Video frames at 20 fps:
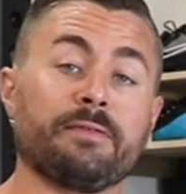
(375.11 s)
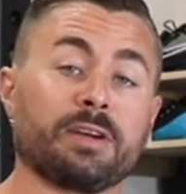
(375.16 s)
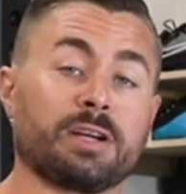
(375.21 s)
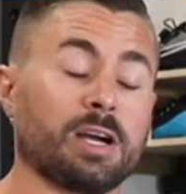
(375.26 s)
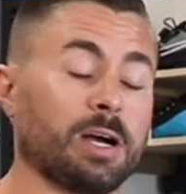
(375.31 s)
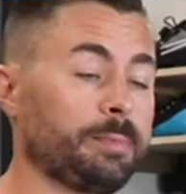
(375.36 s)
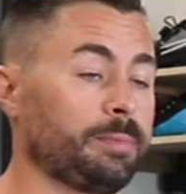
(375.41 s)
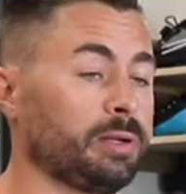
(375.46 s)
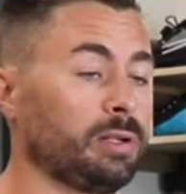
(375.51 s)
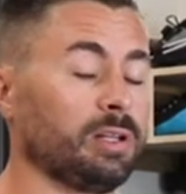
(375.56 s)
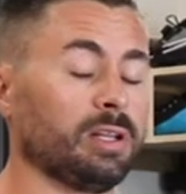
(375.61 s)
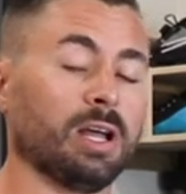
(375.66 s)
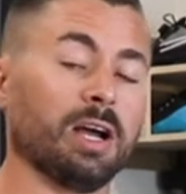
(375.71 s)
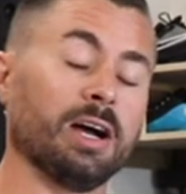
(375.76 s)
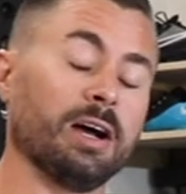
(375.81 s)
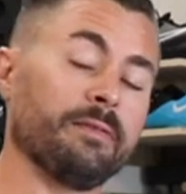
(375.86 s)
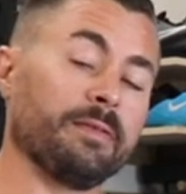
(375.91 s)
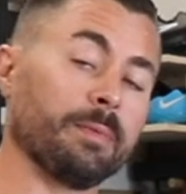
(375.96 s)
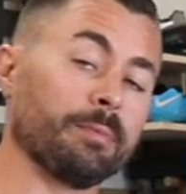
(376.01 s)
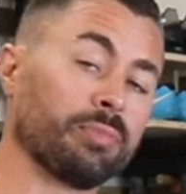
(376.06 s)
a couple
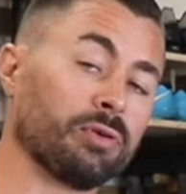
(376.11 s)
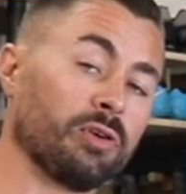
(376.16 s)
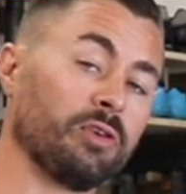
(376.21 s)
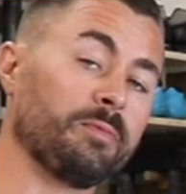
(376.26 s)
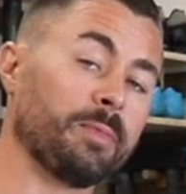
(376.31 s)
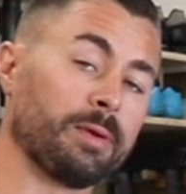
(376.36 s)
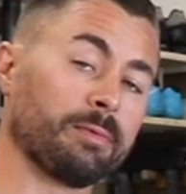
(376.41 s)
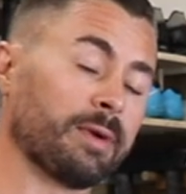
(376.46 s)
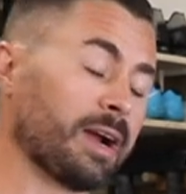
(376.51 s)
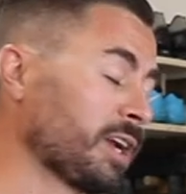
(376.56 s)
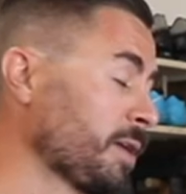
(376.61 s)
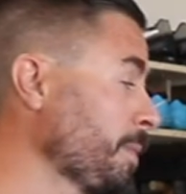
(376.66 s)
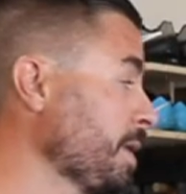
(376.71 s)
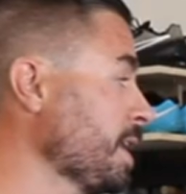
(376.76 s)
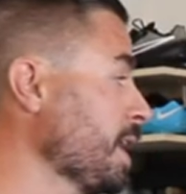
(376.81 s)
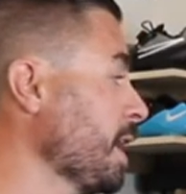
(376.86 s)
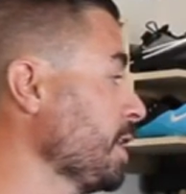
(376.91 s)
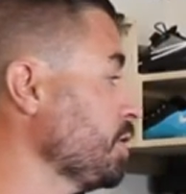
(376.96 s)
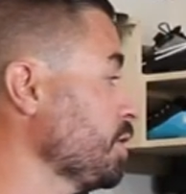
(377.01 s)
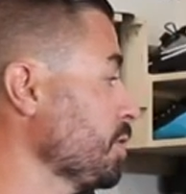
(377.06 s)
of improvement
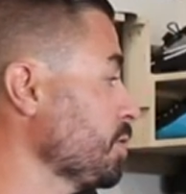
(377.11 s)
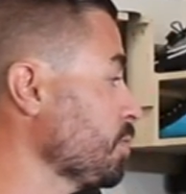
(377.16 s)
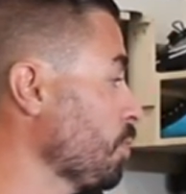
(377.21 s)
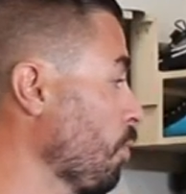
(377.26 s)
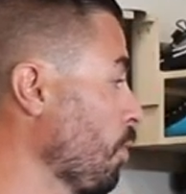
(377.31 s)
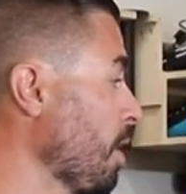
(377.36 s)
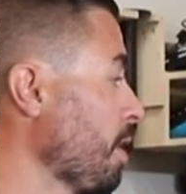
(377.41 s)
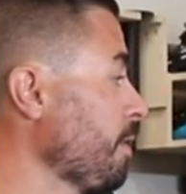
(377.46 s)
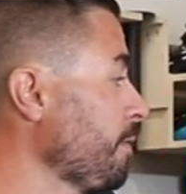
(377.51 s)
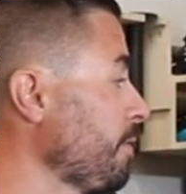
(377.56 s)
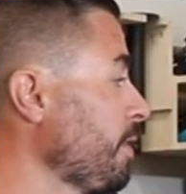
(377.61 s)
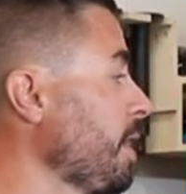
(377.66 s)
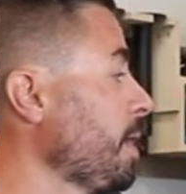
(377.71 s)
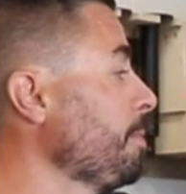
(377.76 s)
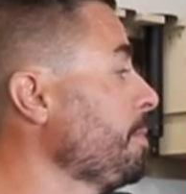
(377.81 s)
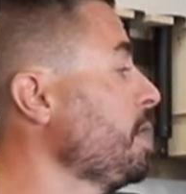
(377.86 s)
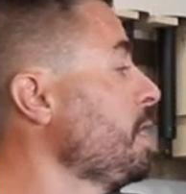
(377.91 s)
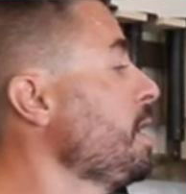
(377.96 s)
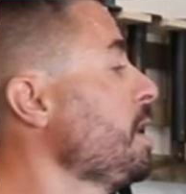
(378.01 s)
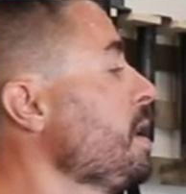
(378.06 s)
recommendations. One of
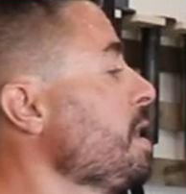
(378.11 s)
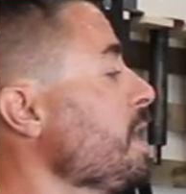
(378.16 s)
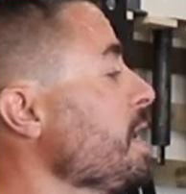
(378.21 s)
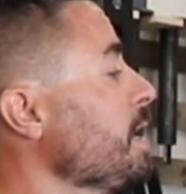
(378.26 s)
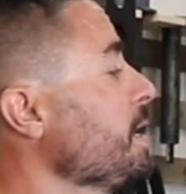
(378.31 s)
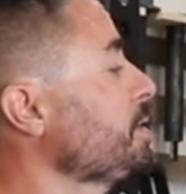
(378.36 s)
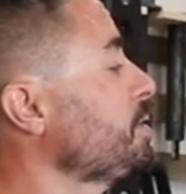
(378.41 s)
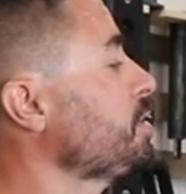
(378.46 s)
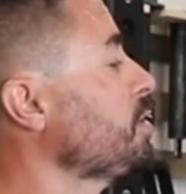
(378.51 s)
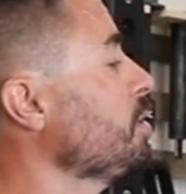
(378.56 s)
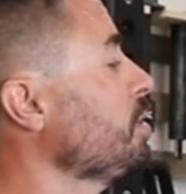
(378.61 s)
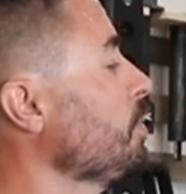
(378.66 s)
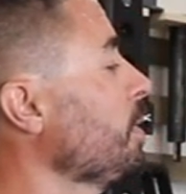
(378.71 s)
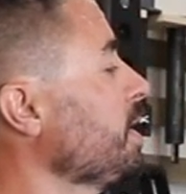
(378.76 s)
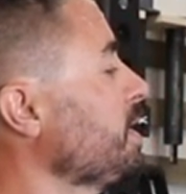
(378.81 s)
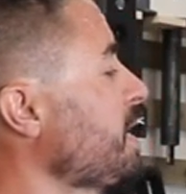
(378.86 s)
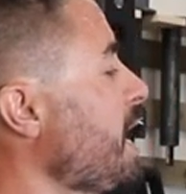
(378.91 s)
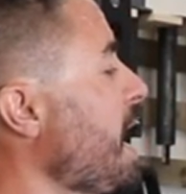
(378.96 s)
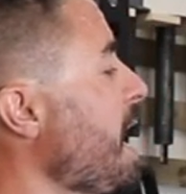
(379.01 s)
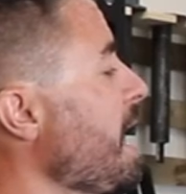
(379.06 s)
them is to
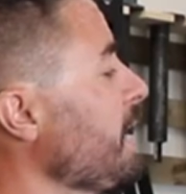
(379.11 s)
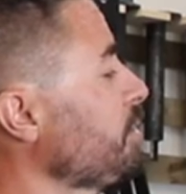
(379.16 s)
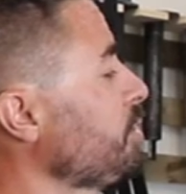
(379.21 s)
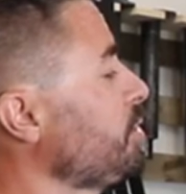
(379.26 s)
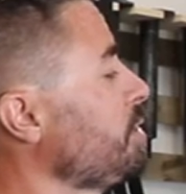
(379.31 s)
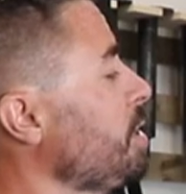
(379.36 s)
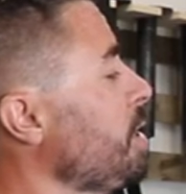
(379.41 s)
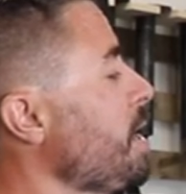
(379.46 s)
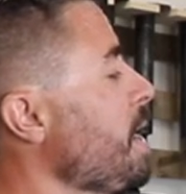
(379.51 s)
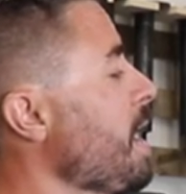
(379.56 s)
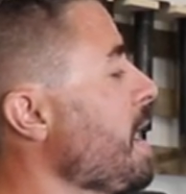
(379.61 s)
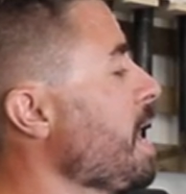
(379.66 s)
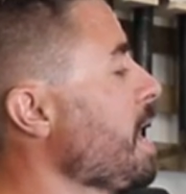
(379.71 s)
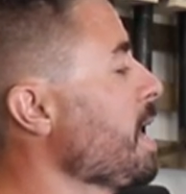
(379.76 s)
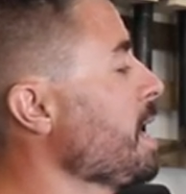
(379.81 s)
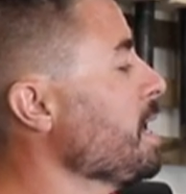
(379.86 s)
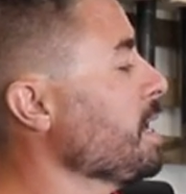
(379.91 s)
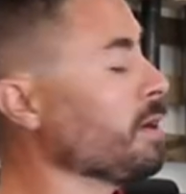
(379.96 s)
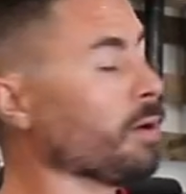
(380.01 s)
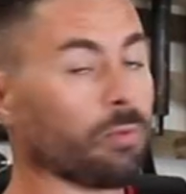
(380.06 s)
attach
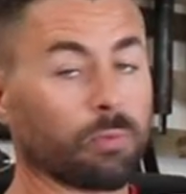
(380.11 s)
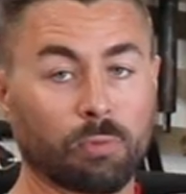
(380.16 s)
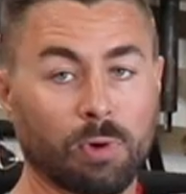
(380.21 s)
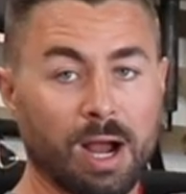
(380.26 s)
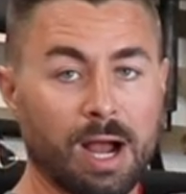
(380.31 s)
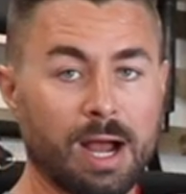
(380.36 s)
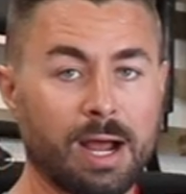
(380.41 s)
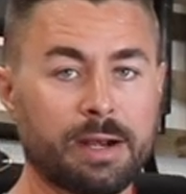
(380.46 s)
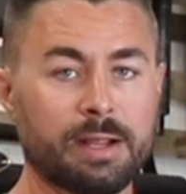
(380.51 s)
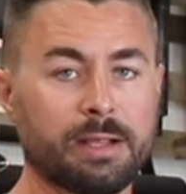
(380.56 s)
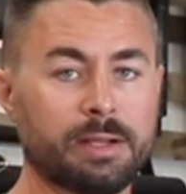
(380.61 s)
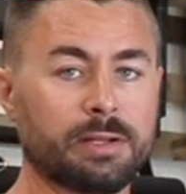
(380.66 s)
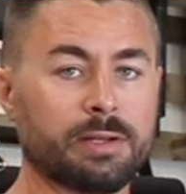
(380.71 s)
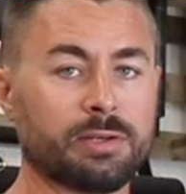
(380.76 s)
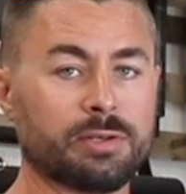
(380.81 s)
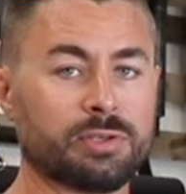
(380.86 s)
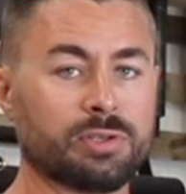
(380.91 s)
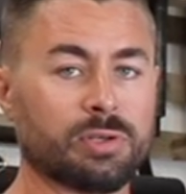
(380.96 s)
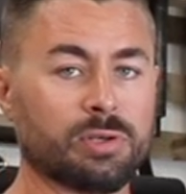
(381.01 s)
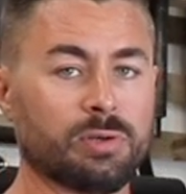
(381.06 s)
a rod
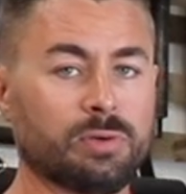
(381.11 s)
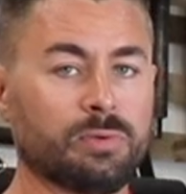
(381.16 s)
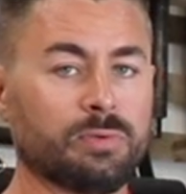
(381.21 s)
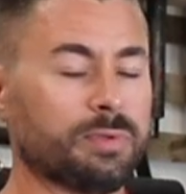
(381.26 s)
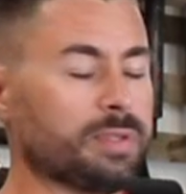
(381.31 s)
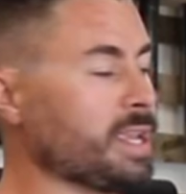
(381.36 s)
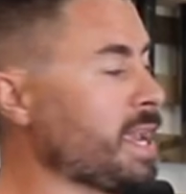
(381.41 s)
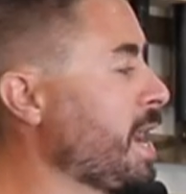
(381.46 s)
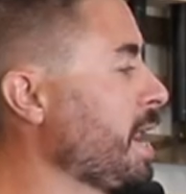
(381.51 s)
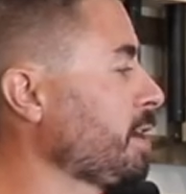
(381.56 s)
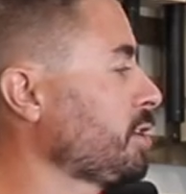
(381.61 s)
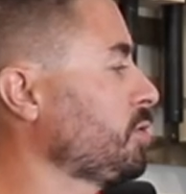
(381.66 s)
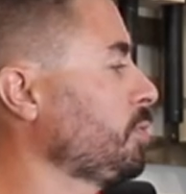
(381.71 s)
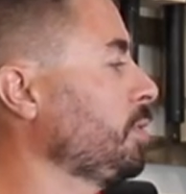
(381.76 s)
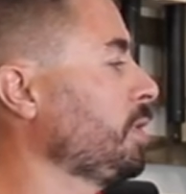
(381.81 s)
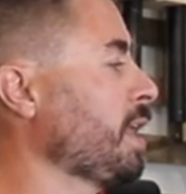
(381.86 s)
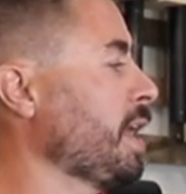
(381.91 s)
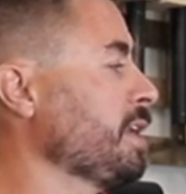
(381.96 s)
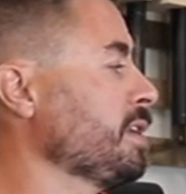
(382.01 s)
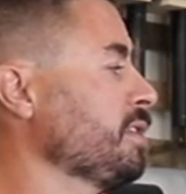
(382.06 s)
to the
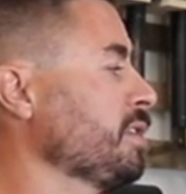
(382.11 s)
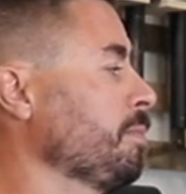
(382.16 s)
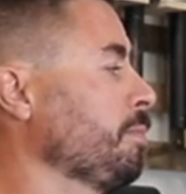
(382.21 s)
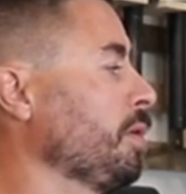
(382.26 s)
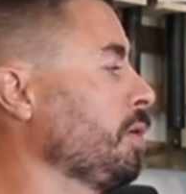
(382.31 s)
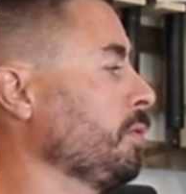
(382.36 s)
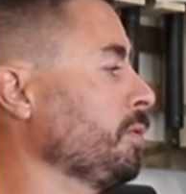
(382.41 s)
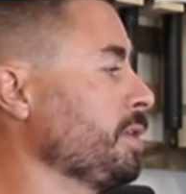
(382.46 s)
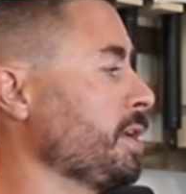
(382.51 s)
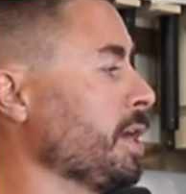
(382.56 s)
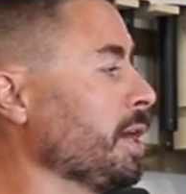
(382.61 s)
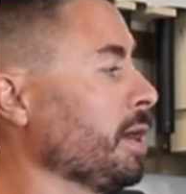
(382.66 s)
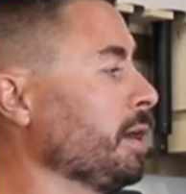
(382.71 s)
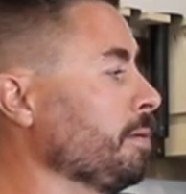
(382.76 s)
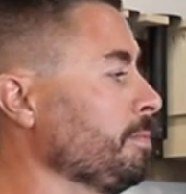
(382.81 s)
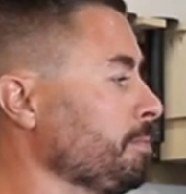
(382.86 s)
actual end of the bolt here.